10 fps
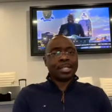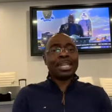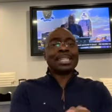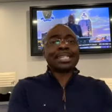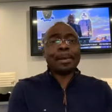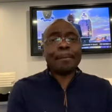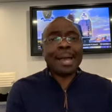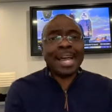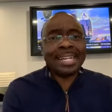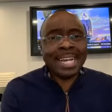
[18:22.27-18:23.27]
this is a
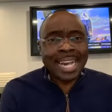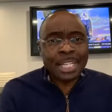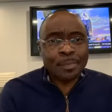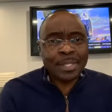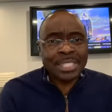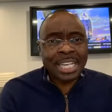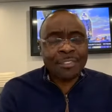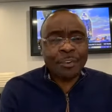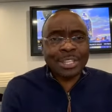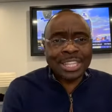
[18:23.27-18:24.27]
man that has been
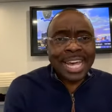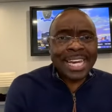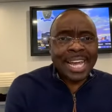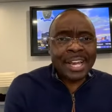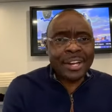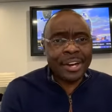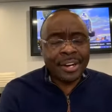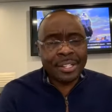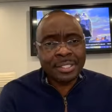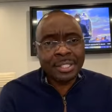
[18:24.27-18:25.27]
sick for 38
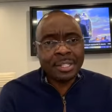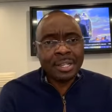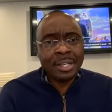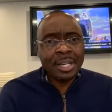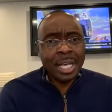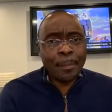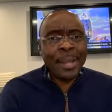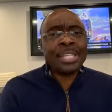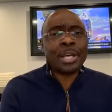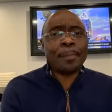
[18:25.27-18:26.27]
years he
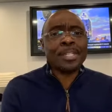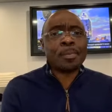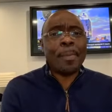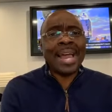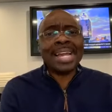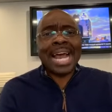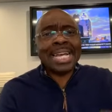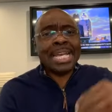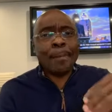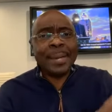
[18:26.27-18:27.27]
picks up his bed
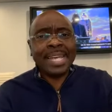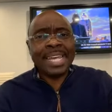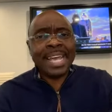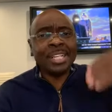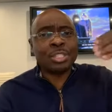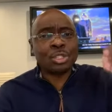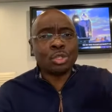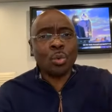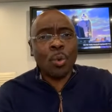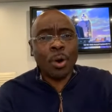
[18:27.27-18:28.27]
and he begins
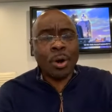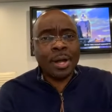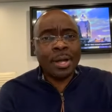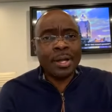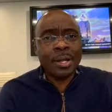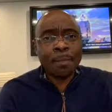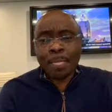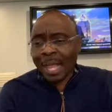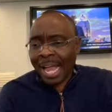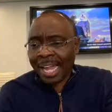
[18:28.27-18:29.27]
to walk
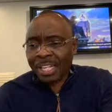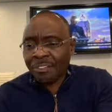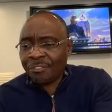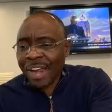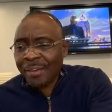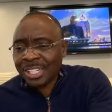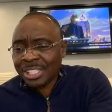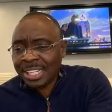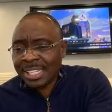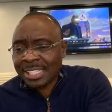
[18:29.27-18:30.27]
and the
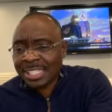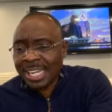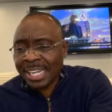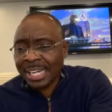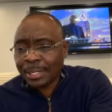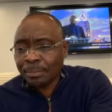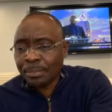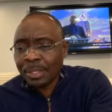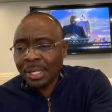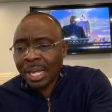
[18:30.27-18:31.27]
pharisees see
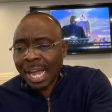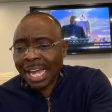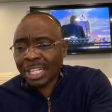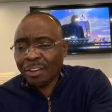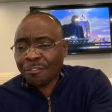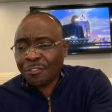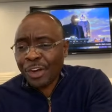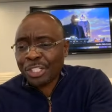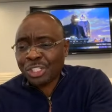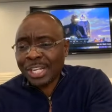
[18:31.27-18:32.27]
him and the
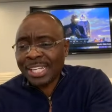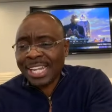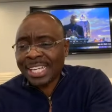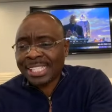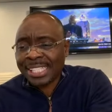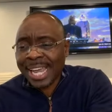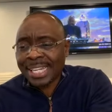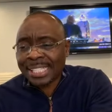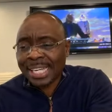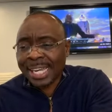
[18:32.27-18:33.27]
first thing they
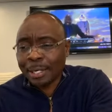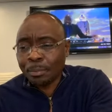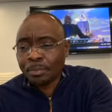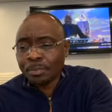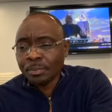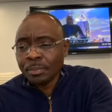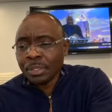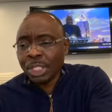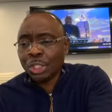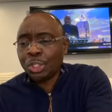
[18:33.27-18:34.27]
say to him
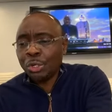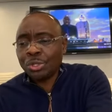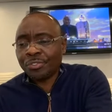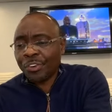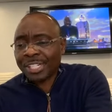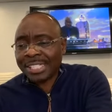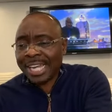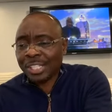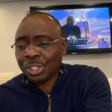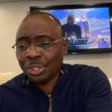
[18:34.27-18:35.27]
the Jews, verse
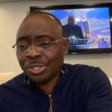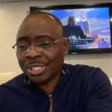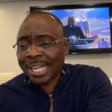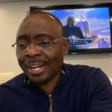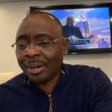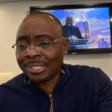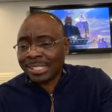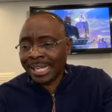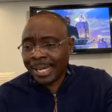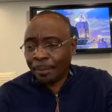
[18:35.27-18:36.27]
10, the Jews said
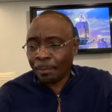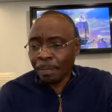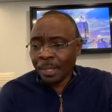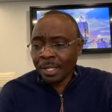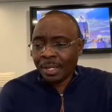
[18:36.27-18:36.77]
unto him